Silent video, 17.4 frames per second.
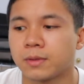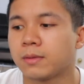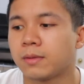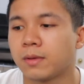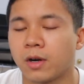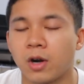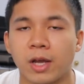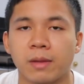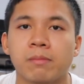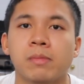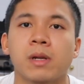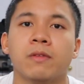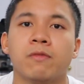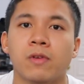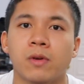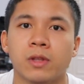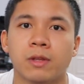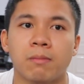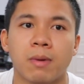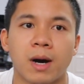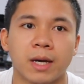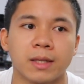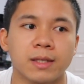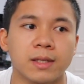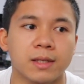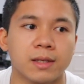create blood flow in the
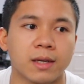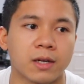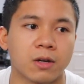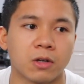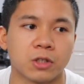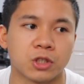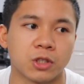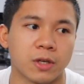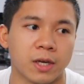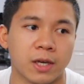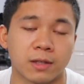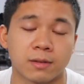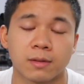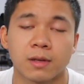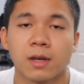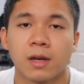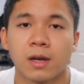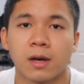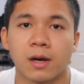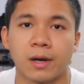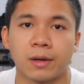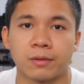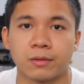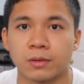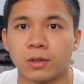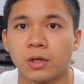body and also hit
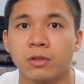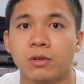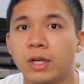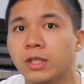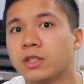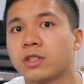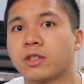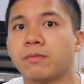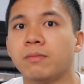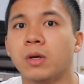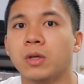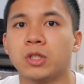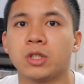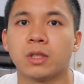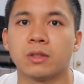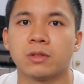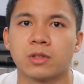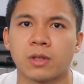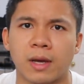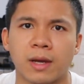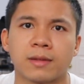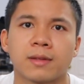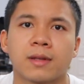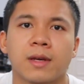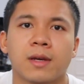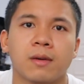good ranges of motion so
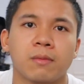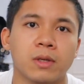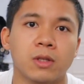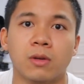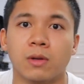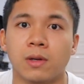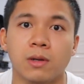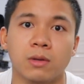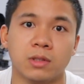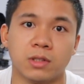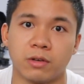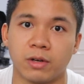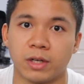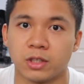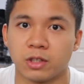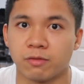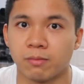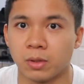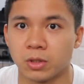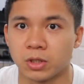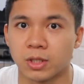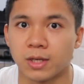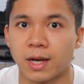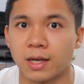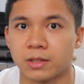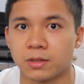that we don't lose the range of
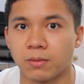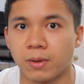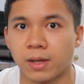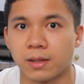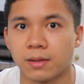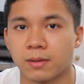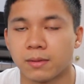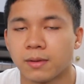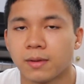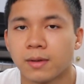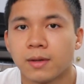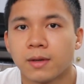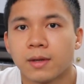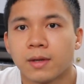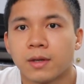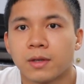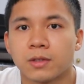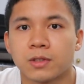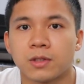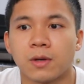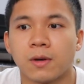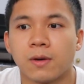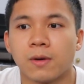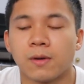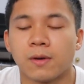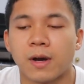motion as well.
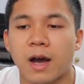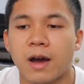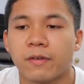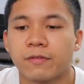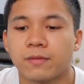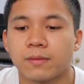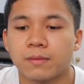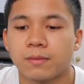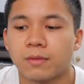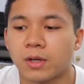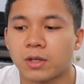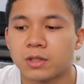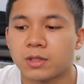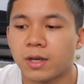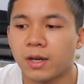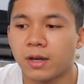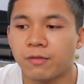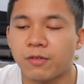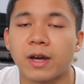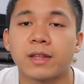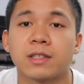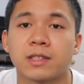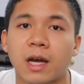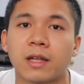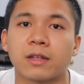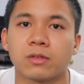So after Thursday, Friday,
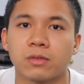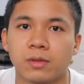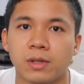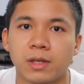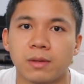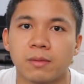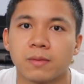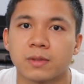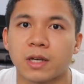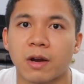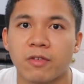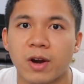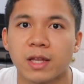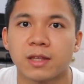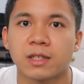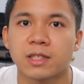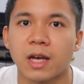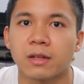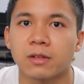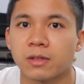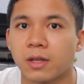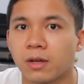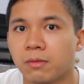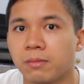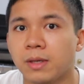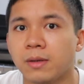
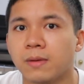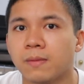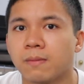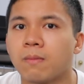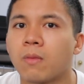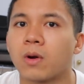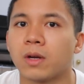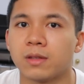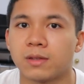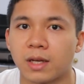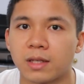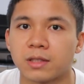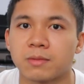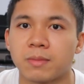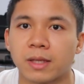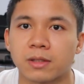Saturday will be more intense